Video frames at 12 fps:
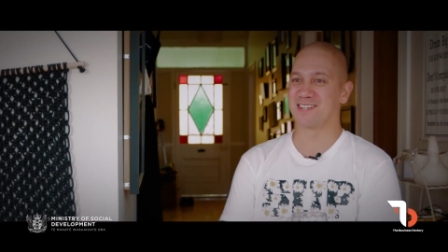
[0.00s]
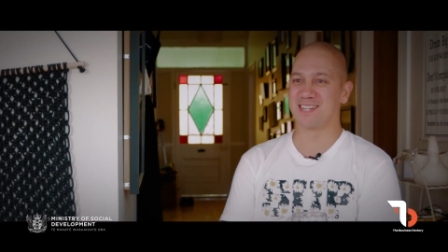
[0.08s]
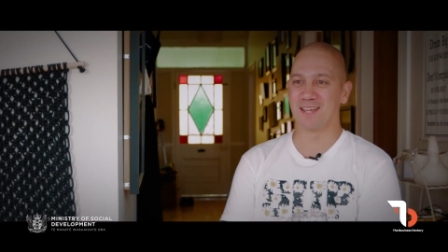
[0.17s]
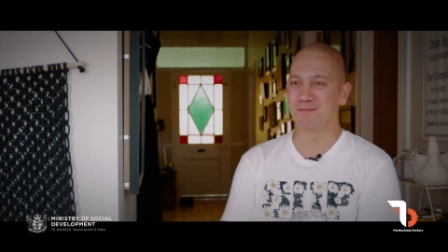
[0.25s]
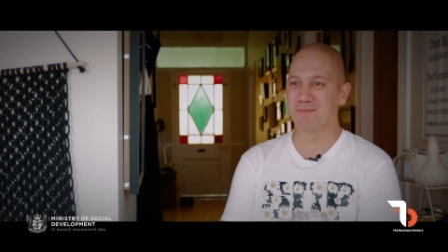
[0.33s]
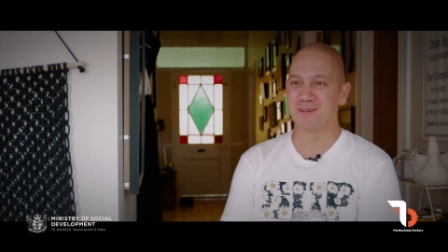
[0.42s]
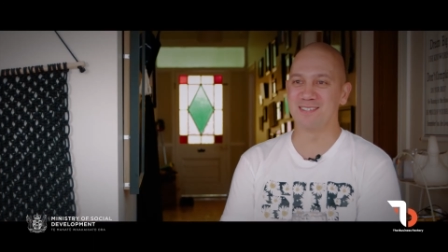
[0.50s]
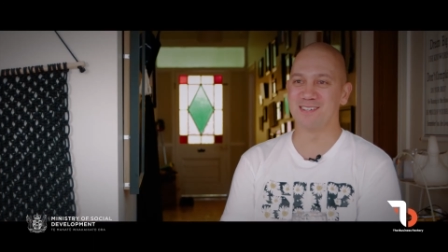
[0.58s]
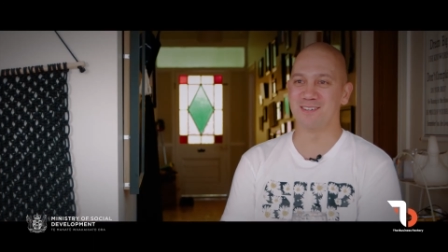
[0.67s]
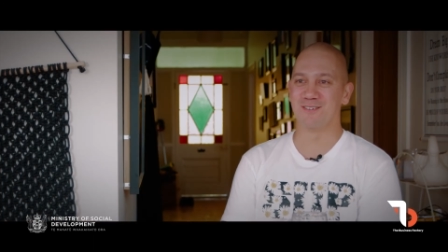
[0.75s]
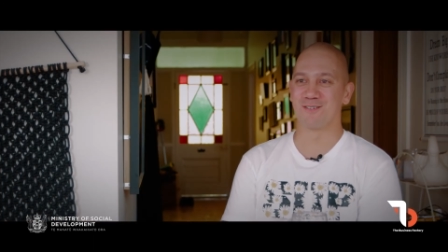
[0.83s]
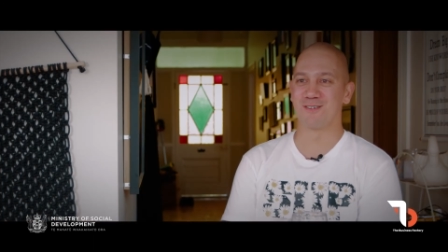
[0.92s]
I'd never been
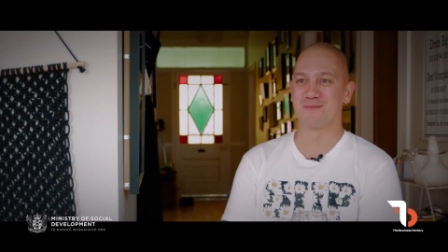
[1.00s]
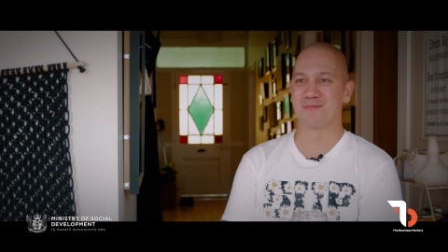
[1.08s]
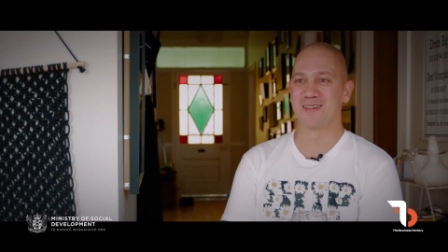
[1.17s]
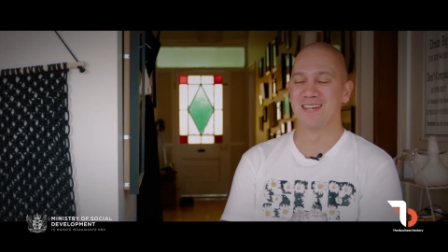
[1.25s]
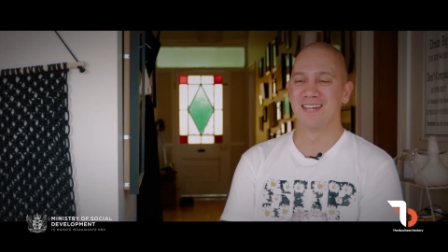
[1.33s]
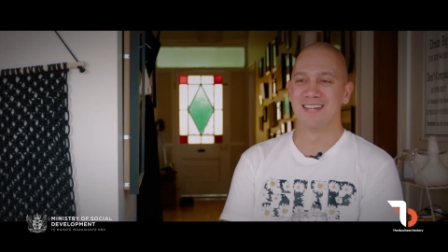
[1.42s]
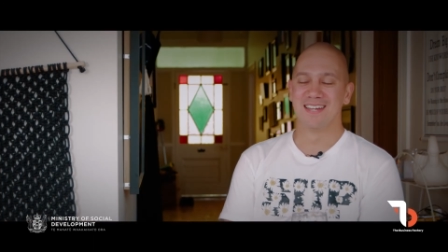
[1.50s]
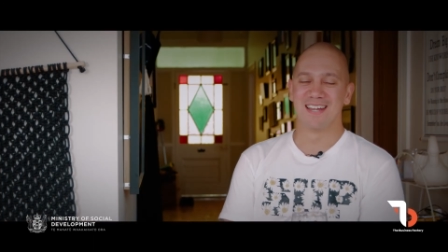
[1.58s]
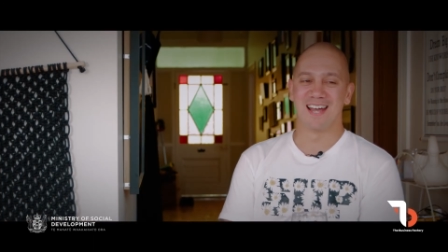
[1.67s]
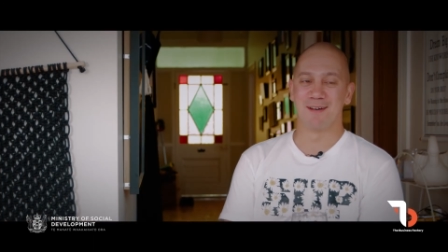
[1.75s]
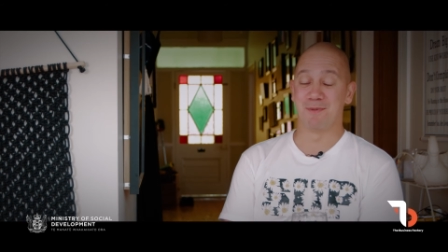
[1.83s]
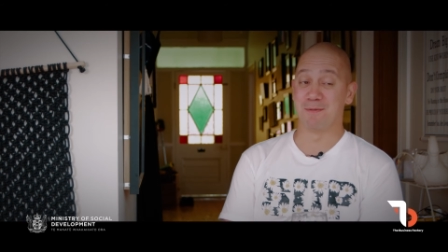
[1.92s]
to Europe.
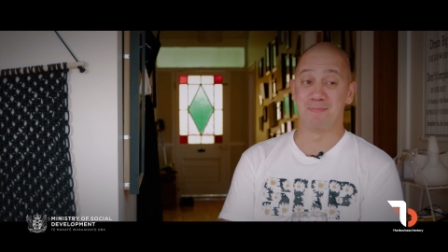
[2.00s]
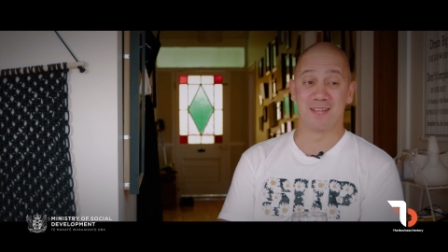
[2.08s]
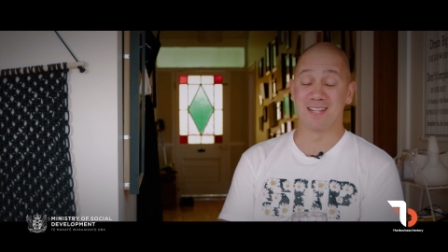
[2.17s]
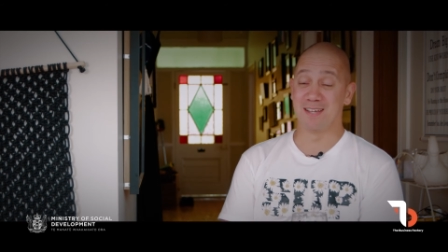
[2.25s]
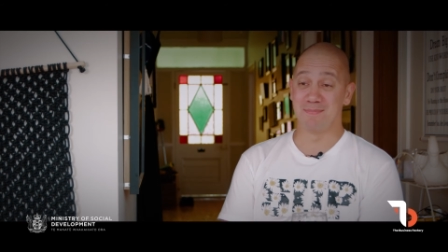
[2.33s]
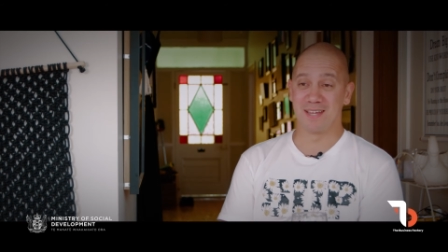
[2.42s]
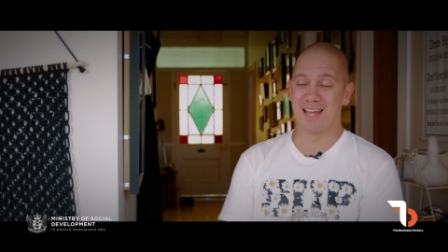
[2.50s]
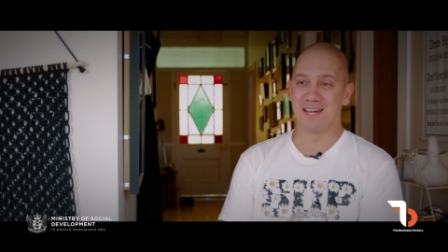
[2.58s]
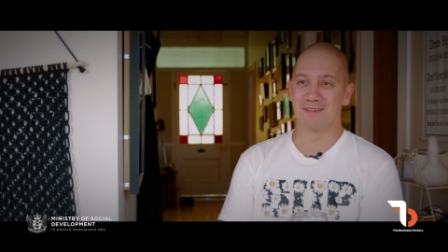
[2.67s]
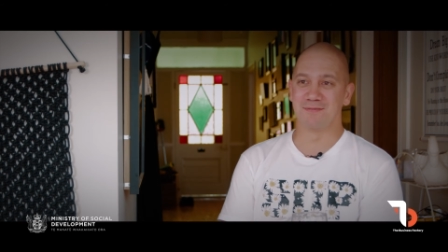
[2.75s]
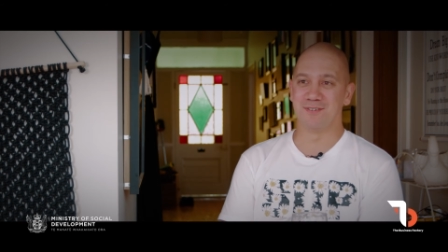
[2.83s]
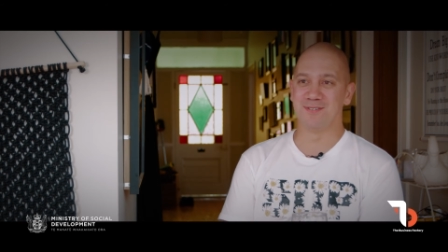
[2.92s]
I'd barely been
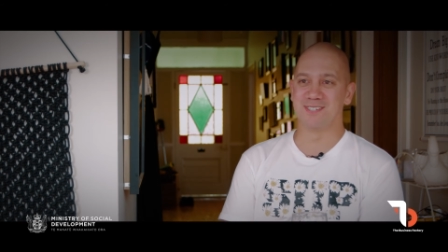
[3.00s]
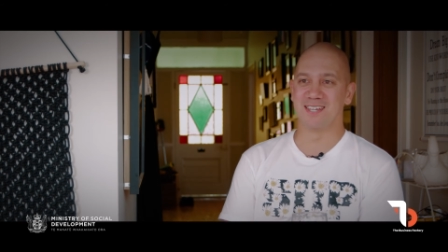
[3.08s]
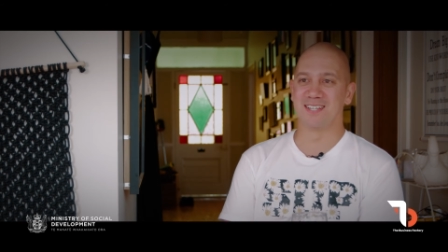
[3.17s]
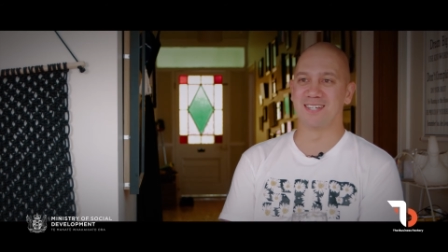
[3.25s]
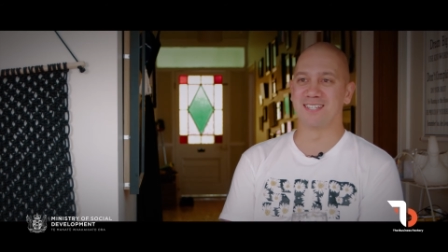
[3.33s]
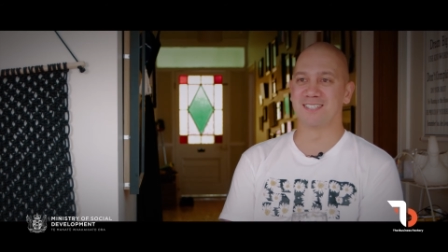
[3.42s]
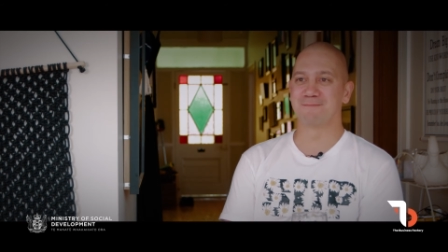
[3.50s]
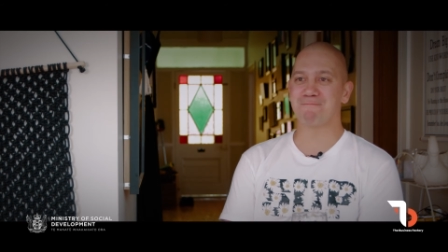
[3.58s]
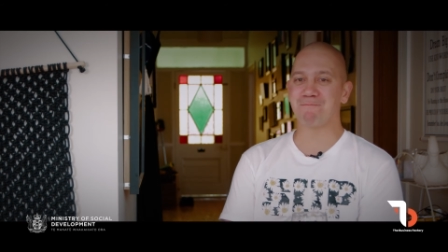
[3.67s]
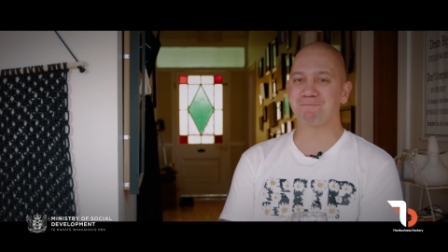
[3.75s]
out of New Zealand.